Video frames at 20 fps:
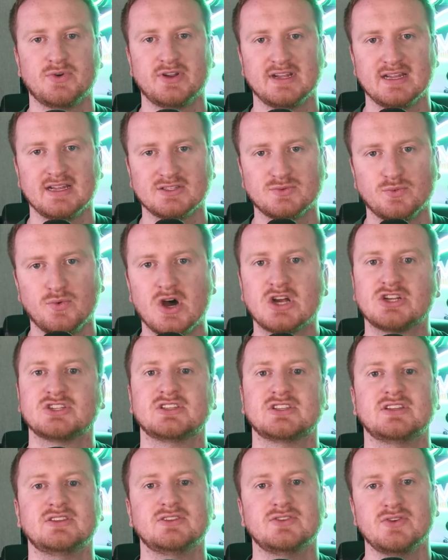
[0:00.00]
one against
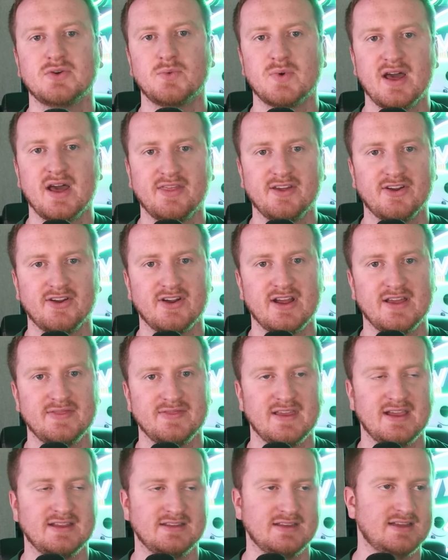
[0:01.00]
Washington due to weather,
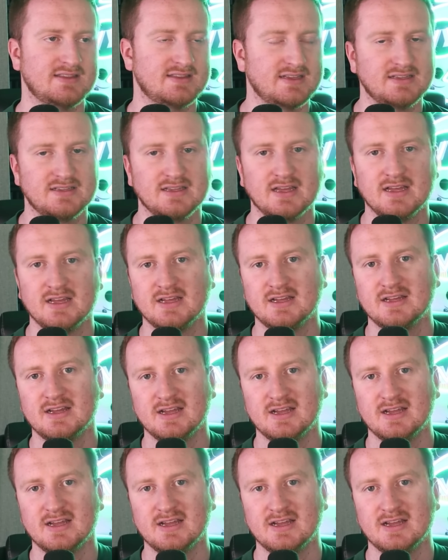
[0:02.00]
and I think,